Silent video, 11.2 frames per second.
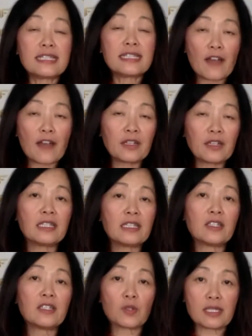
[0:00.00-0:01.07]

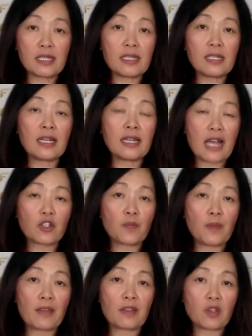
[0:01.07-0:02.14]
definitely go see a
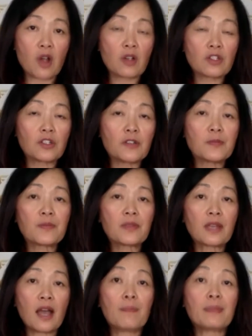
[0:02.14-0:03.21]
naturopathic doctor,
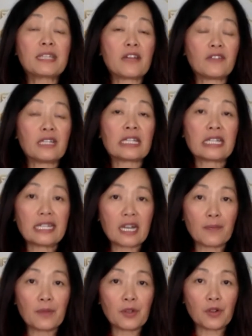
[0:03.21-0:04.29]
but definitely cleaning
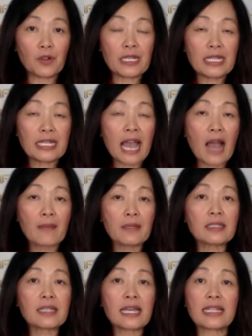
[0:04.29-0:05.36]
up your eating
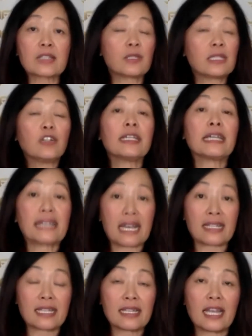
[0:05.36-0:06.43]
habits. And it's literally a
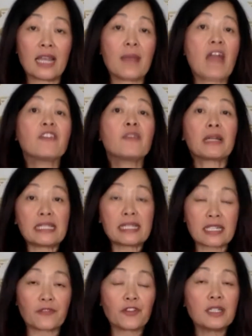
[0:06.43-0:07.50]
guessing game. Everybody's
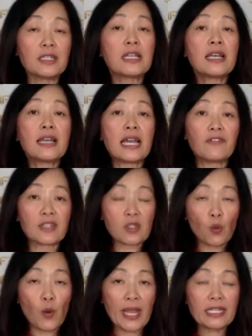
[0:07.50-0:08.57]
different. And if it's
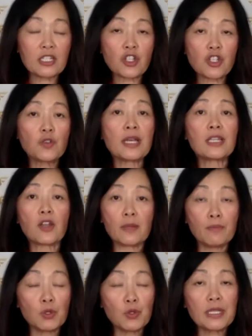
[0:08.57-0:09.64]
a weight issue and not a
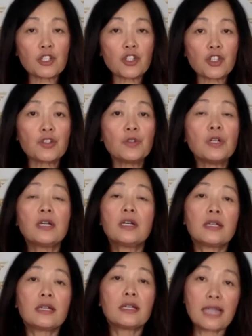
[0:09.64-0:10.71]
mood issue,
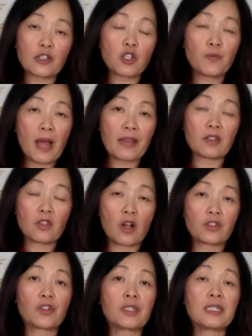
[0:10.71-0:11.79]
naturopathic
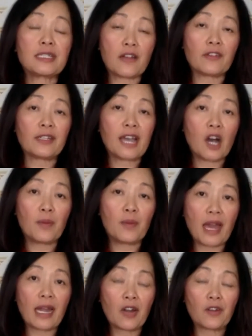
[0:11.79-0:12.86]
doctor can definitely help in
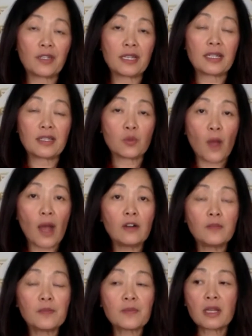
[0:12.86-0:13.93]
that area as
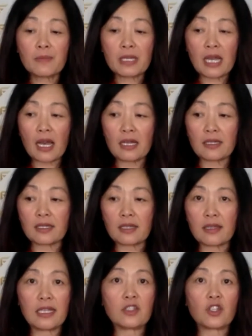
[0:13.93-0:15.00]
well, because
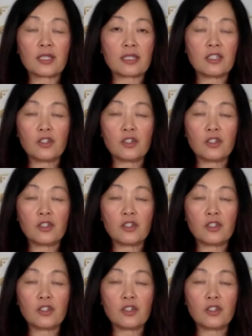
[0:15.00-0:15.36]
there's